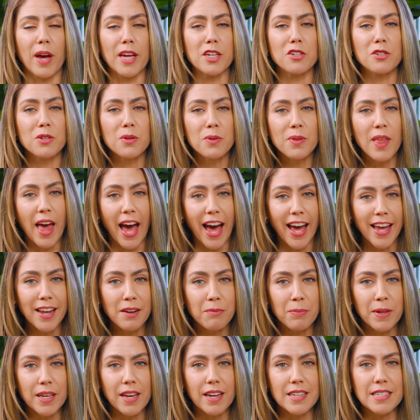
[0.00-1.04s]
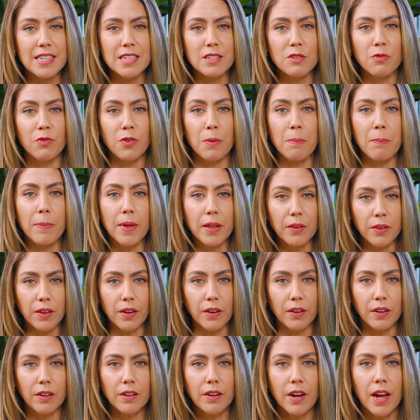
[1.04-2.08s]
I do that because it's
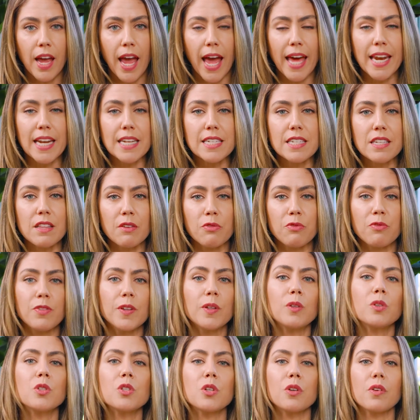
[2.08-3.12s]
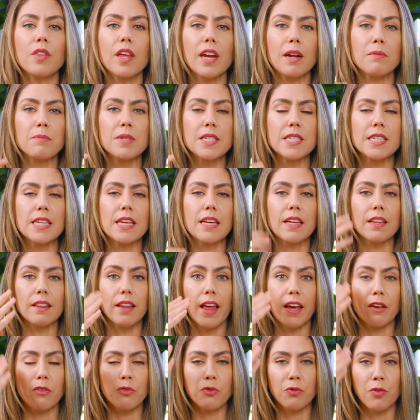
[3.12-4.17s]
familiar and it's the filter that I'm seeing
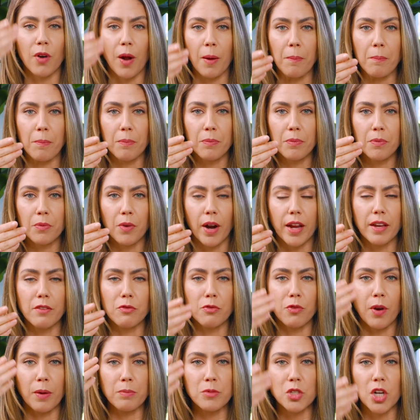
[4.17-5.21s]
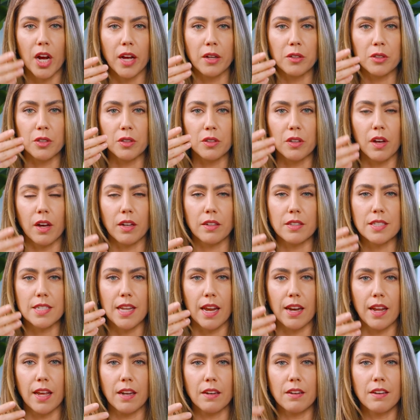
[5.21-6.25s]
life from, right? From childhood got
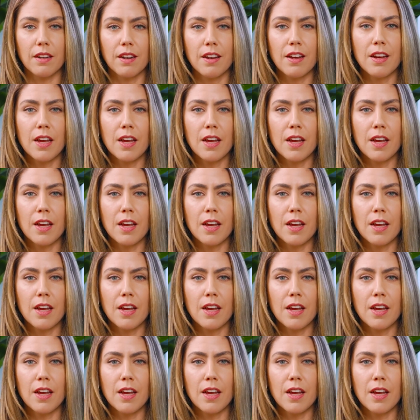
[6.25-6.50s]
set in.